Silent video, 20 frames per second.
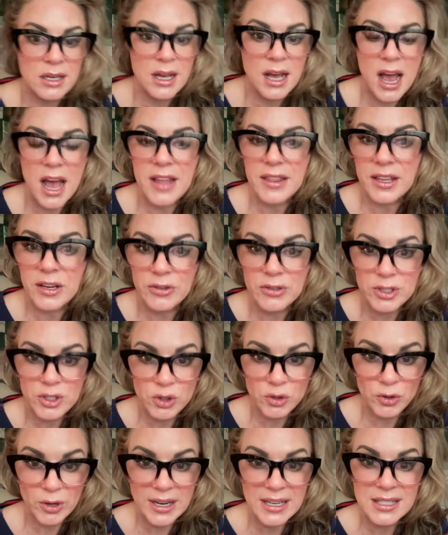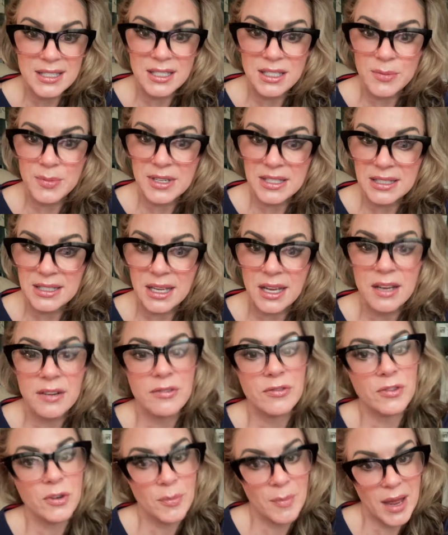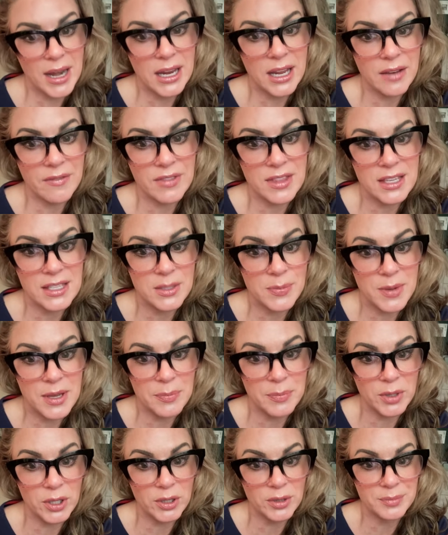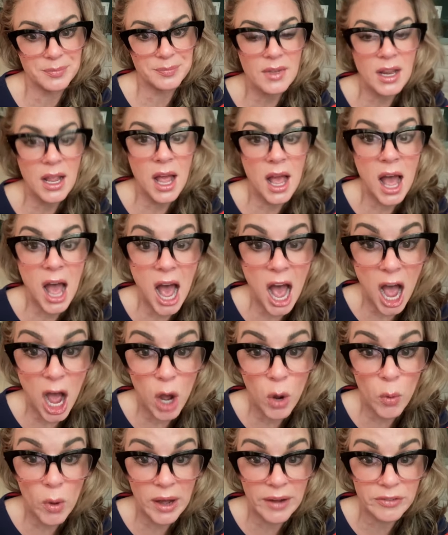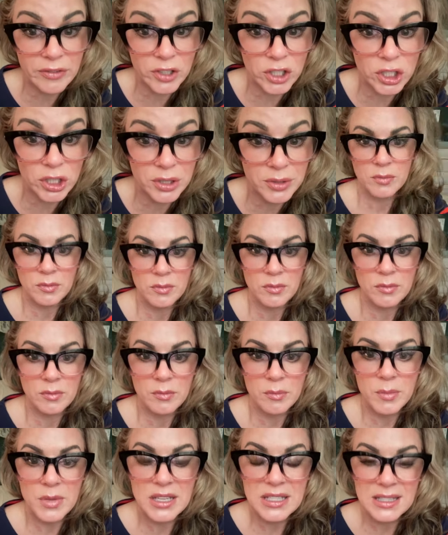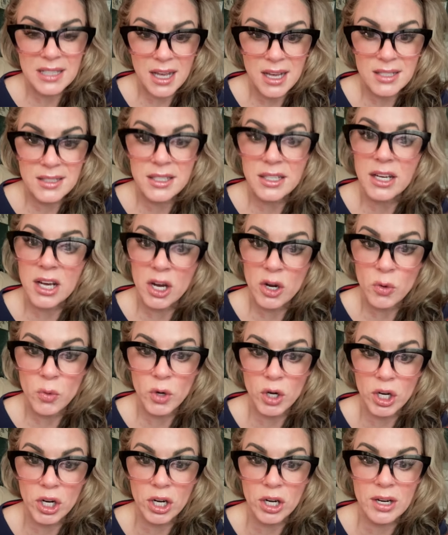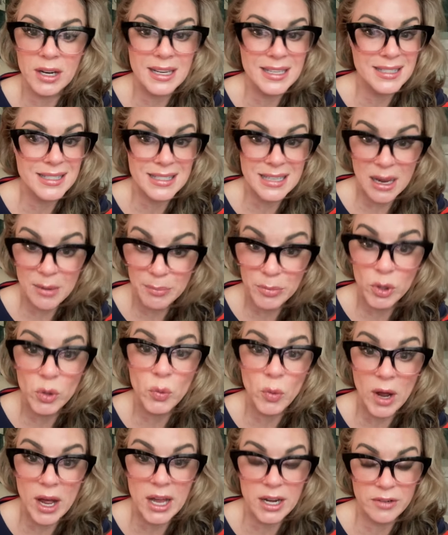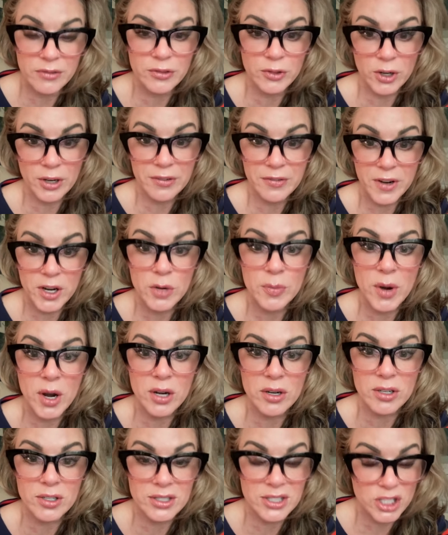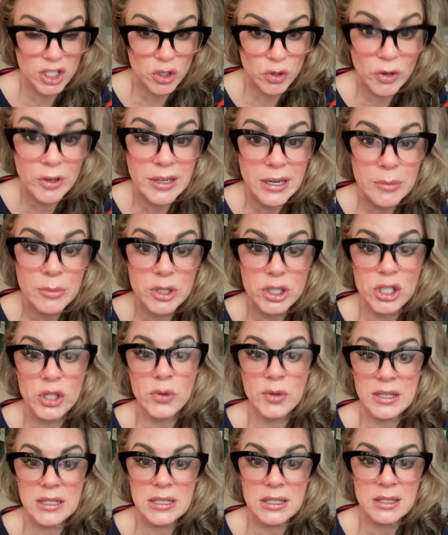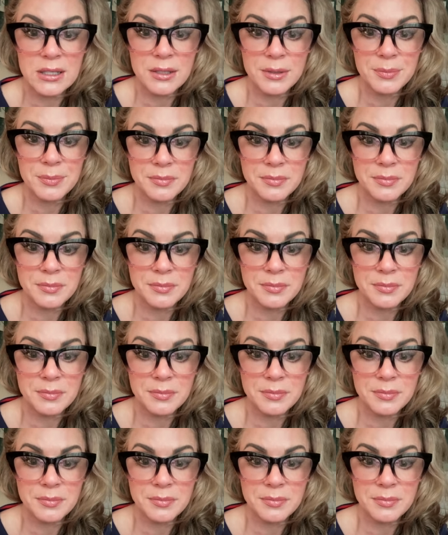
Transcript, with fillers: And there is grace to be said for many of these people. However, Besides a coworker is number one for affair partners. Do you know what number two is?